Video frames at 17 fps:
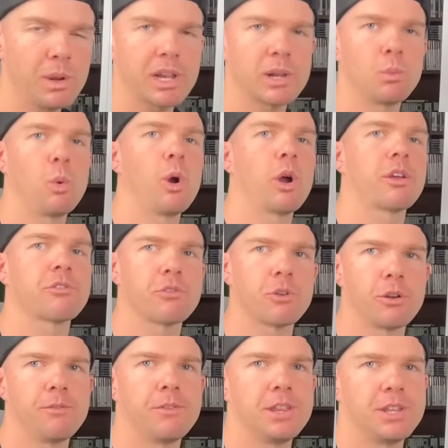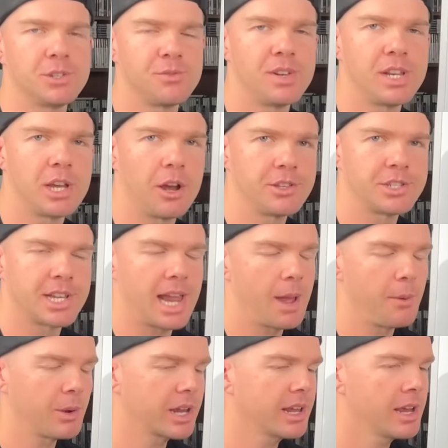we're gonna work through for this video
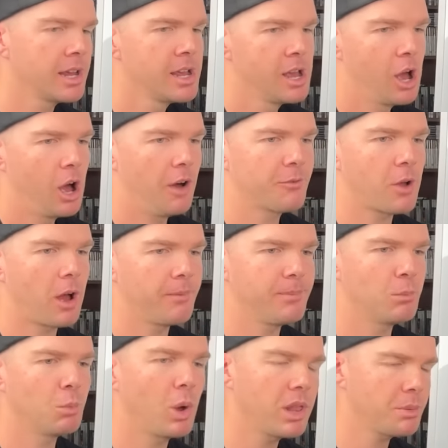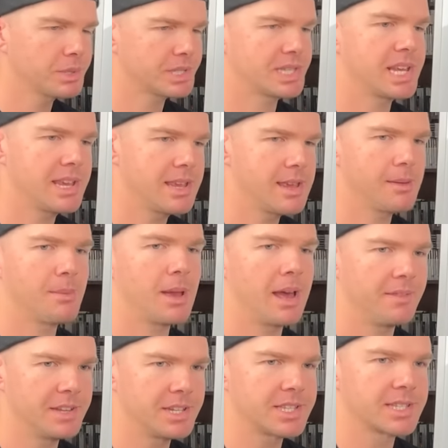today. While I was thinking
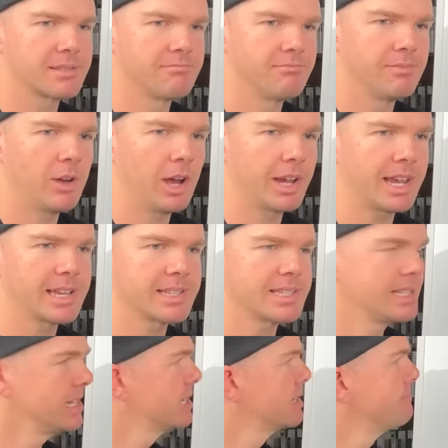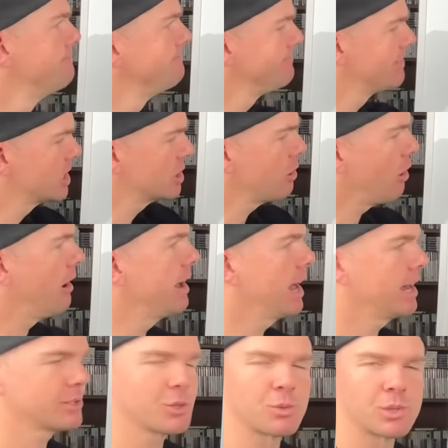about this, I guess this side
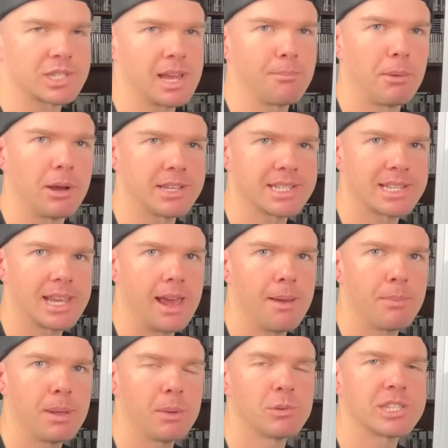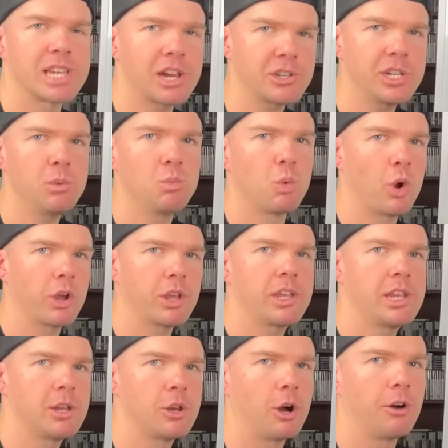hustle step by step, it was actually
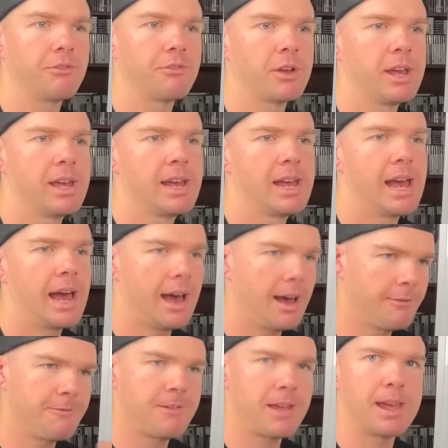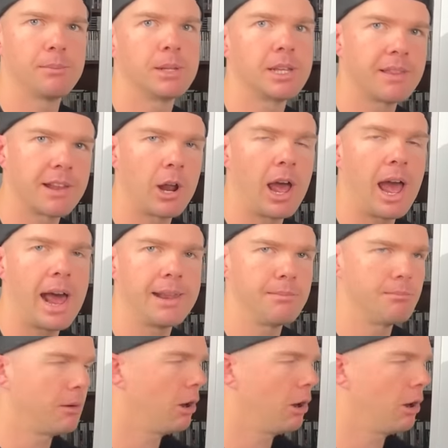working it off a family that I had in